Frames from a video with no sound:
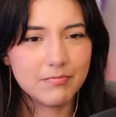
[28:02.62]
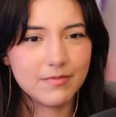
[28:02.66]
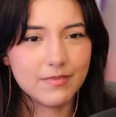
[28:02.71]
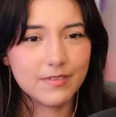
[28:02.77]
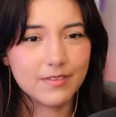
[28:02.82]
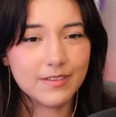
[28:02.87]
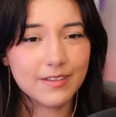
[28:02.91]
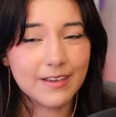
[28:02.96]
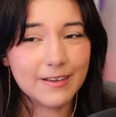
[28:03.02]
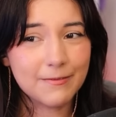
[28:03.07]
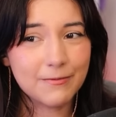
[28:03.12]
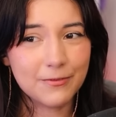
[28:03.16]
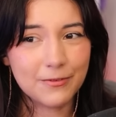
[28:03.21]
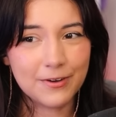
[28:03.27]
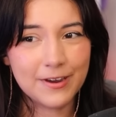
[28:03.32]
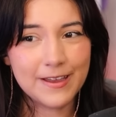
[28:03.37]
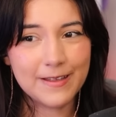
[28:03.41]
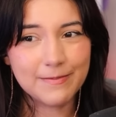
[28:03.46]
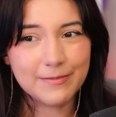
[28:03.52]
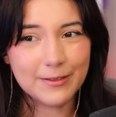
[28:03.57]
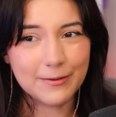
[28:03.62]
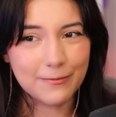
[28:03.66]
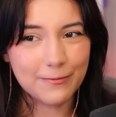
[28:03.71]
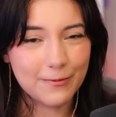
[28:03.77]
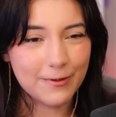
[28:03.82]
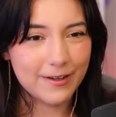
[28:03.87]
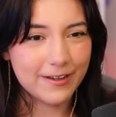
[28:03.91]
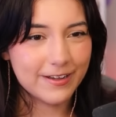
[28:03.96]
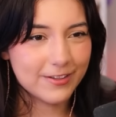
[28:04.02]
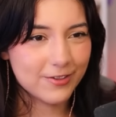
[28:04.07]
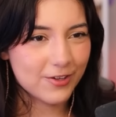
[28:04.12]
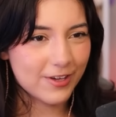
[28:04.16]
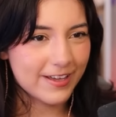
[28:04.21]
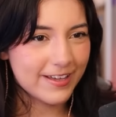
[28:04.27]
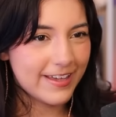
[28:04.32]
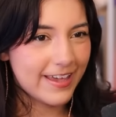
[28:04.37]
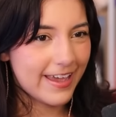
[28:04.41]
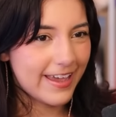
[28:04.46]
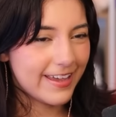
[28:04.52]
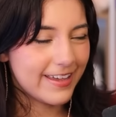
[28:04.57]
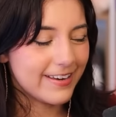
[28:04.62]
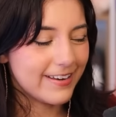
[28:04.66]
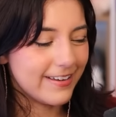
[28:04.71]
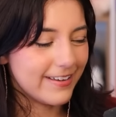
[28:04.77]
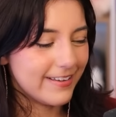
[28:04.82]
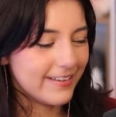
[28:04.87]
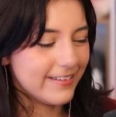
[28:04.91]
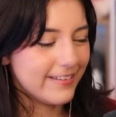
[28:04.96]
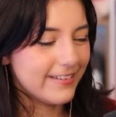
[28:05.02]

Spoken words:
Tough for him to watch. I hate it.